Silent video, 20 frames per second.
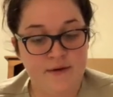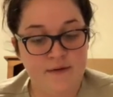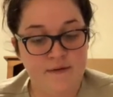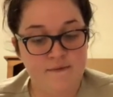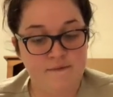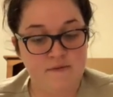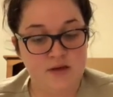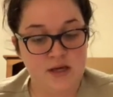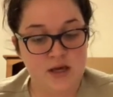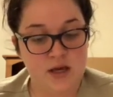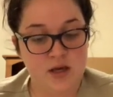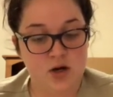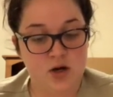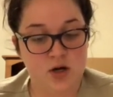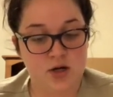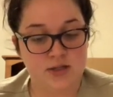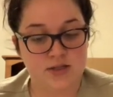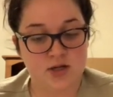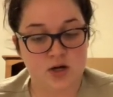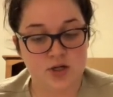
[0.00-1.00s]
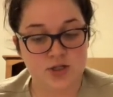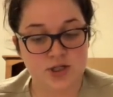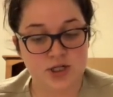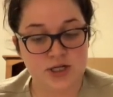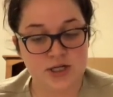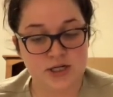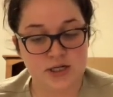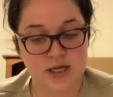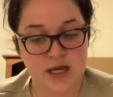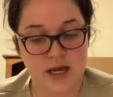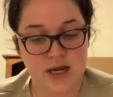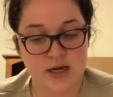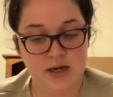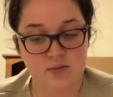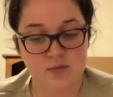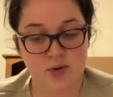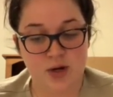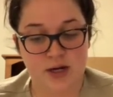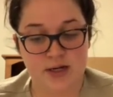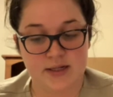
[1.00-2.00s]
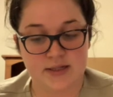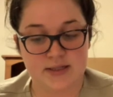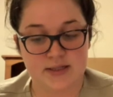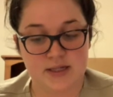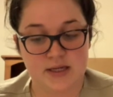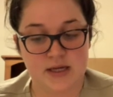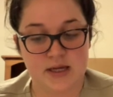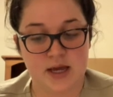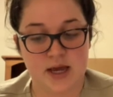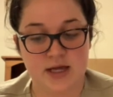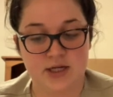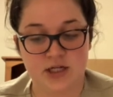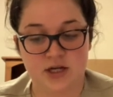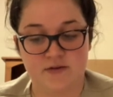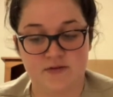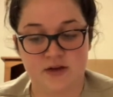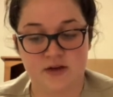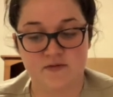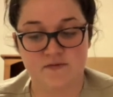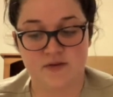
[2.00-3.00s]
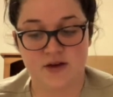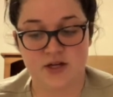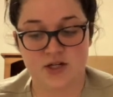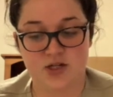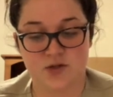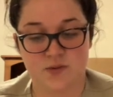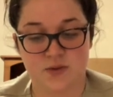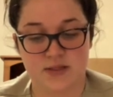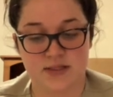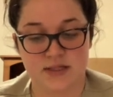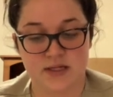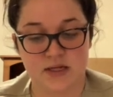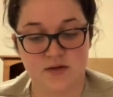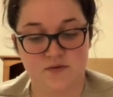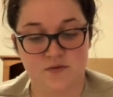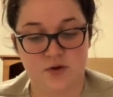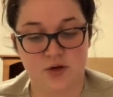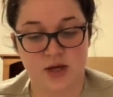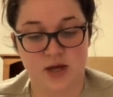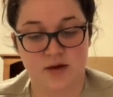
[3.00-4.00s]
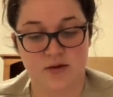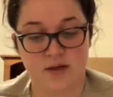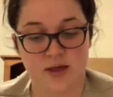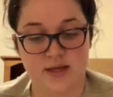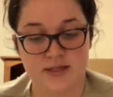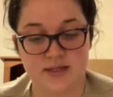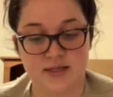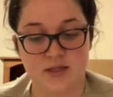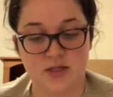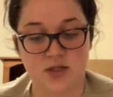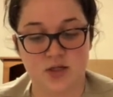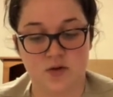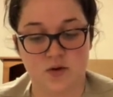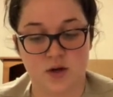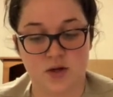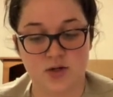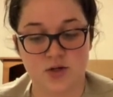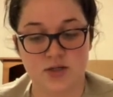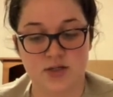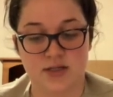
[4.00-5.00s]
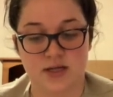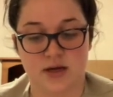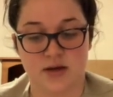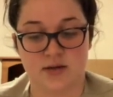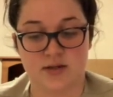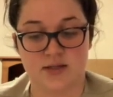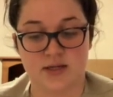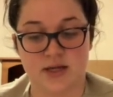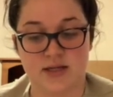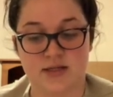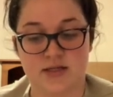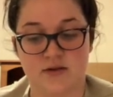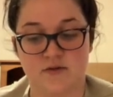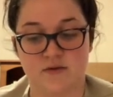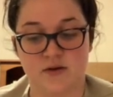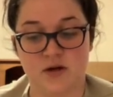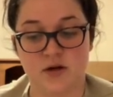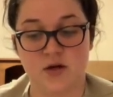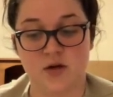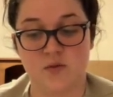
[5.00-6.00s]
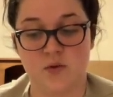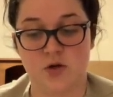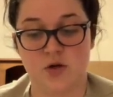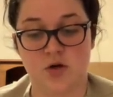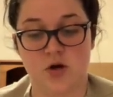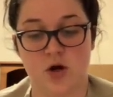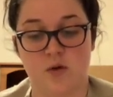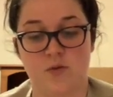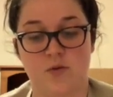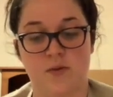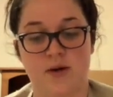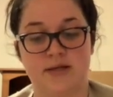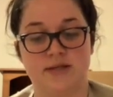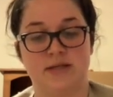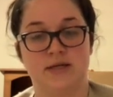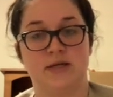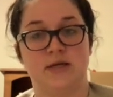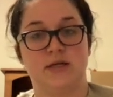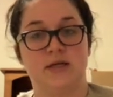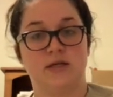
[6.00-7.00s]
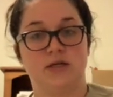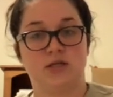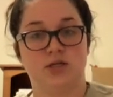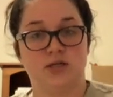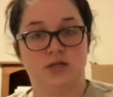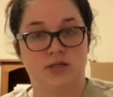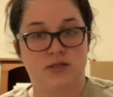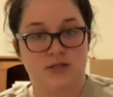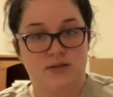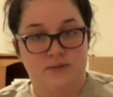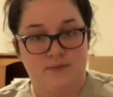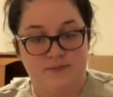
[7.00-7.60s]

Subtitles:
VAR is contraindicated in pregnancy, HIV infection with CD4 count less than 200 cells, and severe immunocompromising conditions.